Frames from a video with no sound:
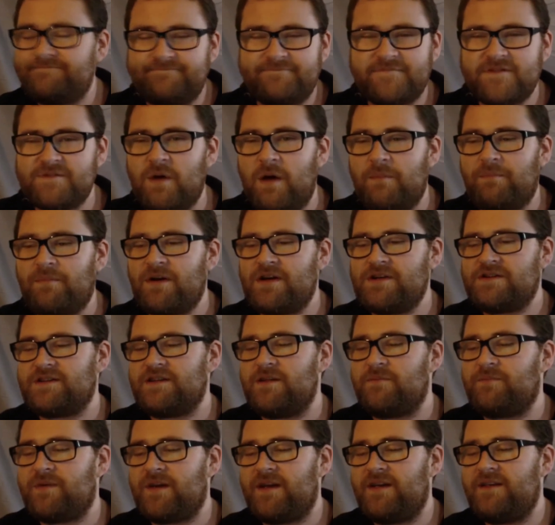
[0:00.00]
It's my
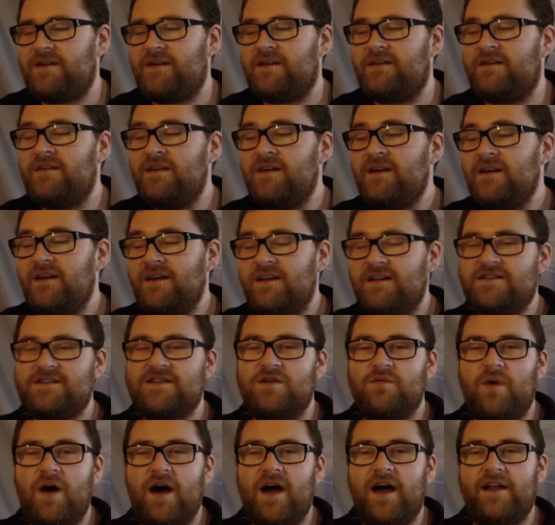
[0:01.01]
personal opinion. It's
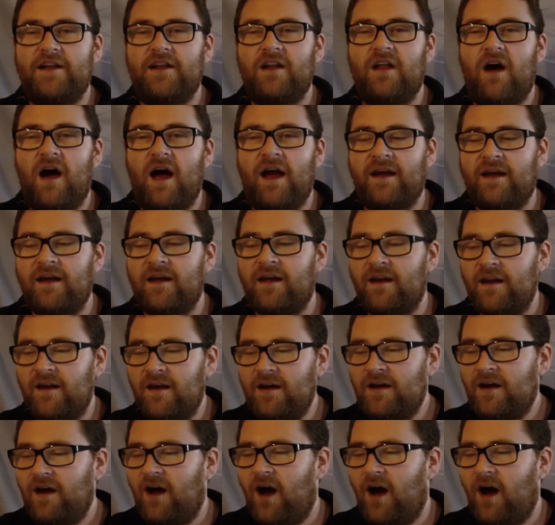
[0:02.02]
the way I'd like it.